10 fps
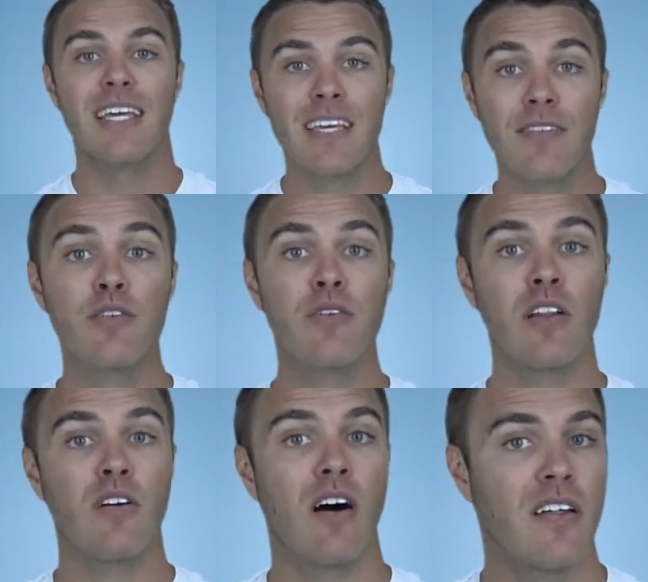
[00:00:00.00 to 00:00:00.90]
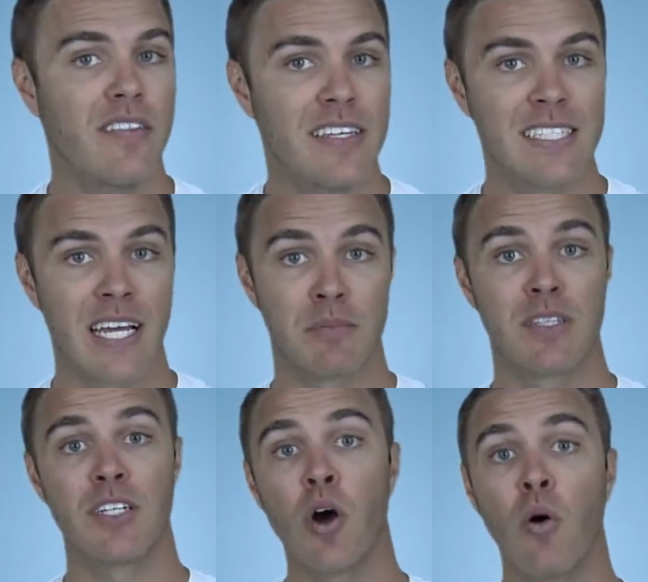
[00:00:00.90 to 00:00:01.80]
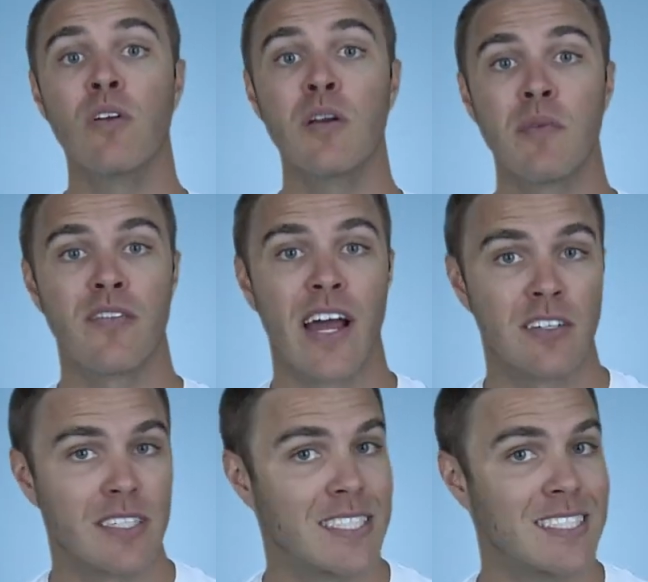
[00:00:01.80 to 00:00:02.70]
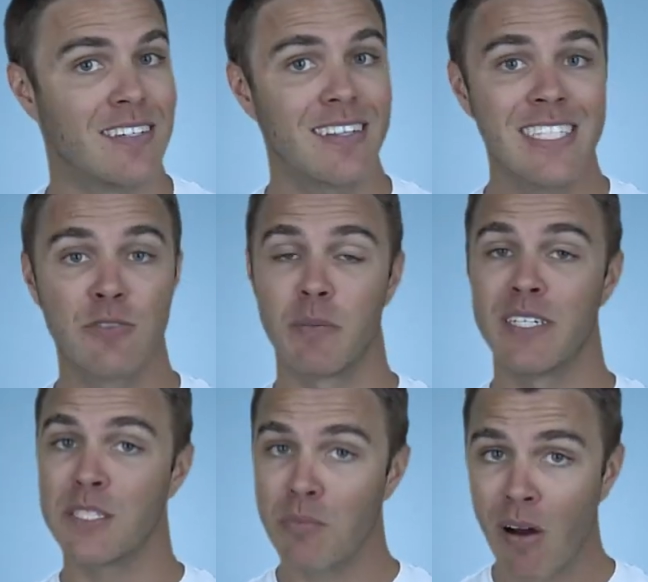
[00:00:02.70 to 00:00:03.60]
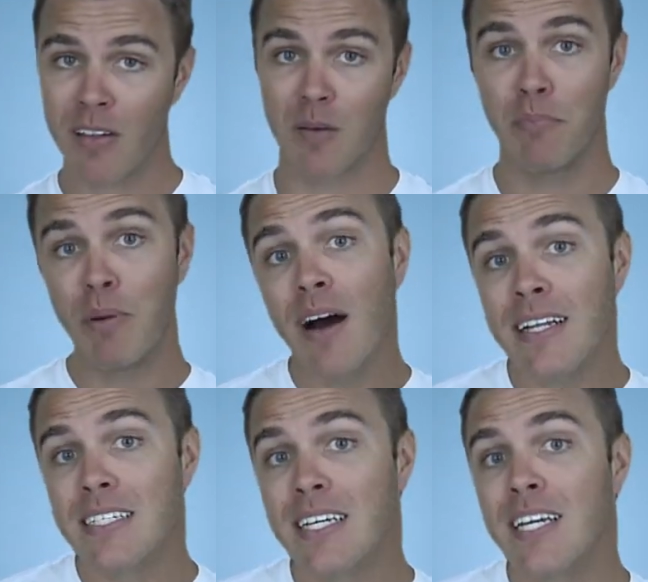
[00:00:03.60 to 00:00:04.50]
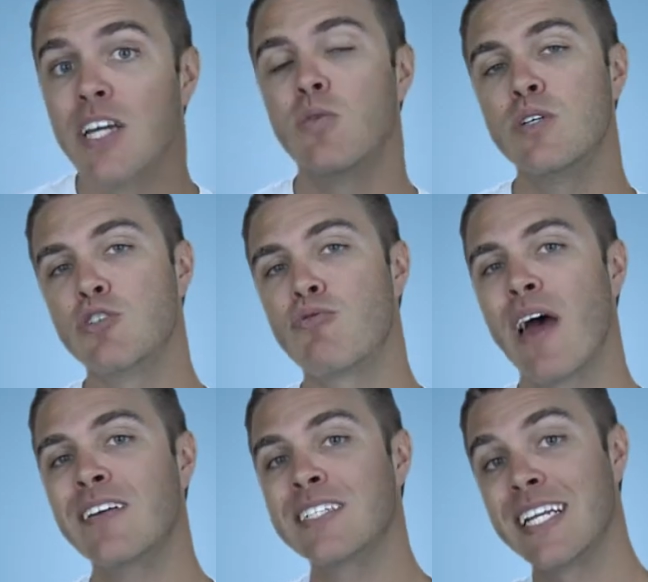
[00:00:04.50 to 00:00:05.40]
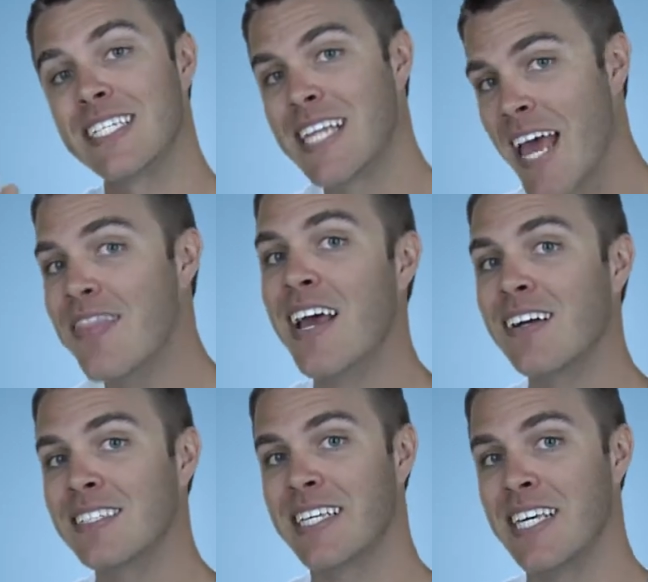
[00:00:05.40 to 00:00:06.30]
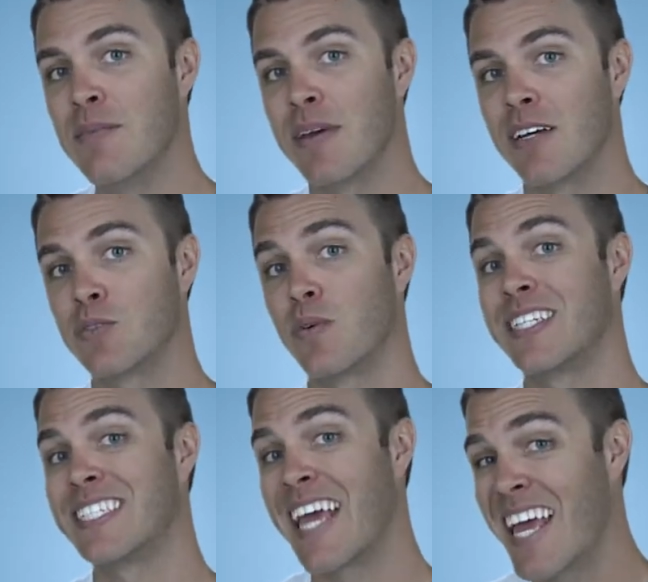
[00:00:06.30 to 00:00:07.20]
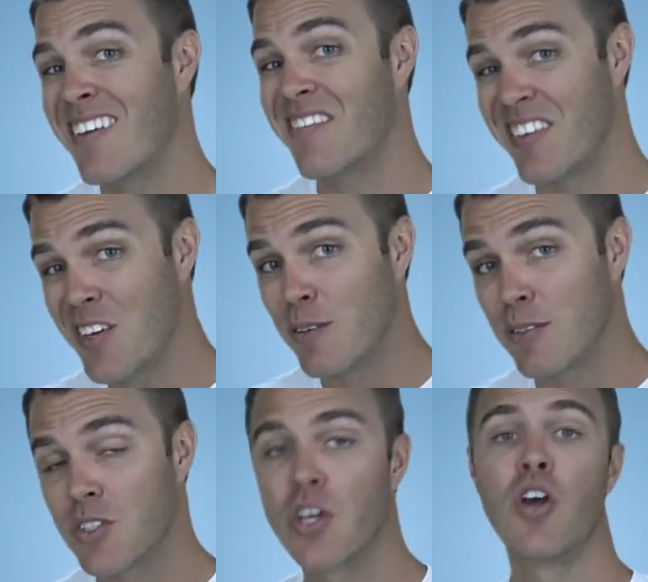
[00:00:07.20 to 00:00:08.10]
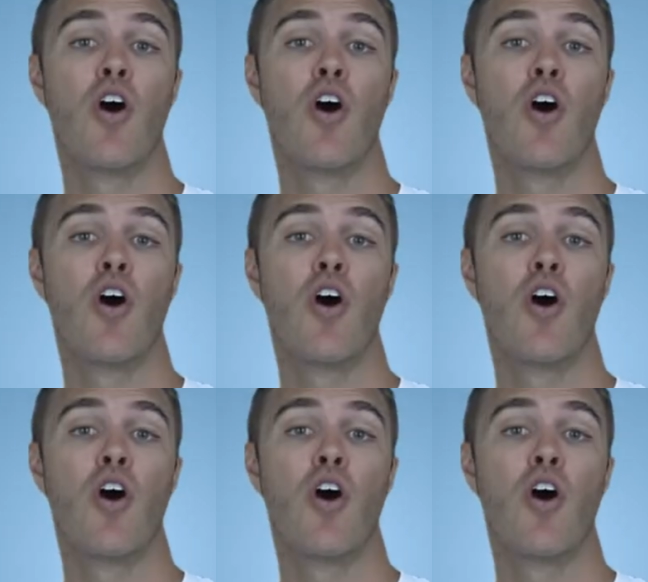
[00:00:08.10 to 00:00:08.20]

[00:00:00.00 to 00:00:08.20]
If you follow all of these steps, the total number of addresses in your list will be smaller, but would you rather send 10,000 emails with 10 views